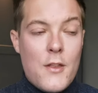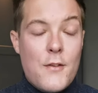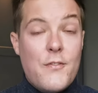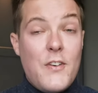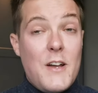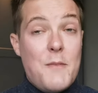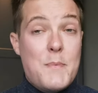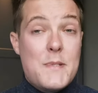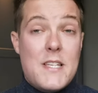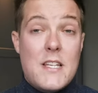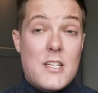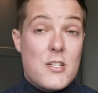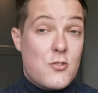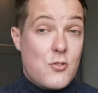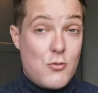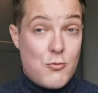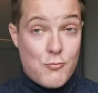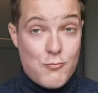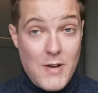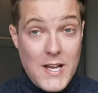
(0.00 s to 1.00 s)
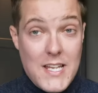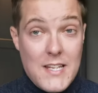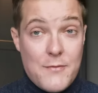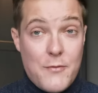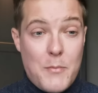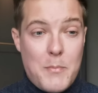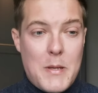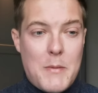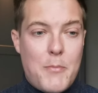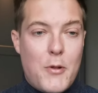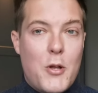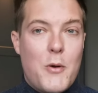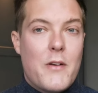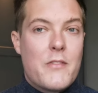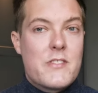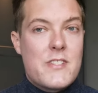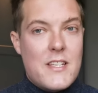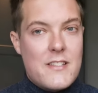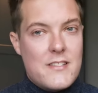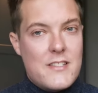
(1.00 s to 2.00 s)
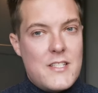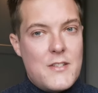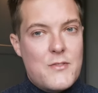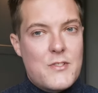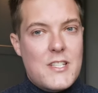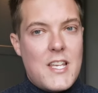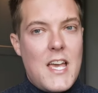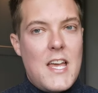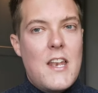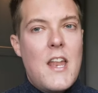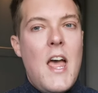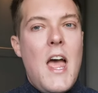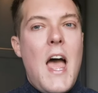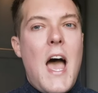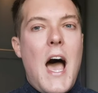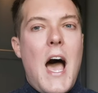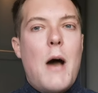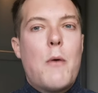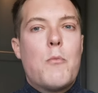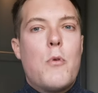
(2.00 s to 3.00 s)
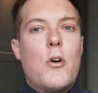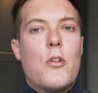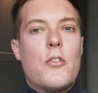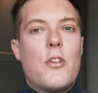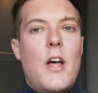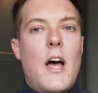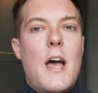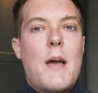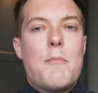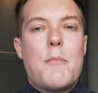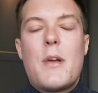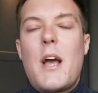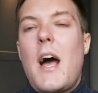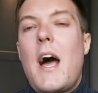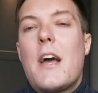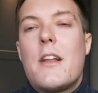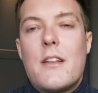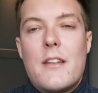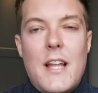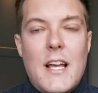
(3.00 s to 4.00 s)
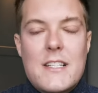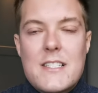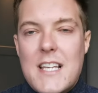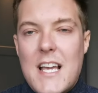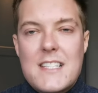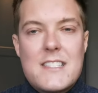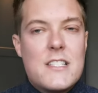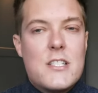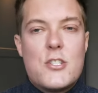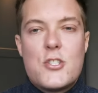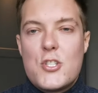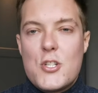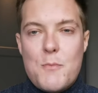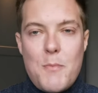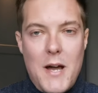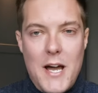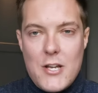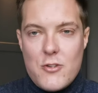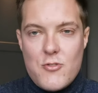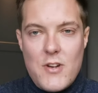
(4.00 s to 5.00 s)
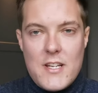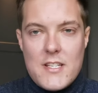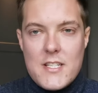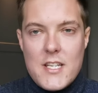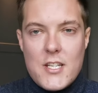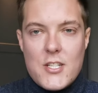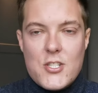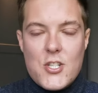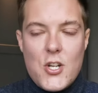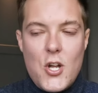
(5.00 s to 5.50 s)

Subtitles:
The 5% is great for people who have sensitive skin and want, lactic acid is super hydrating.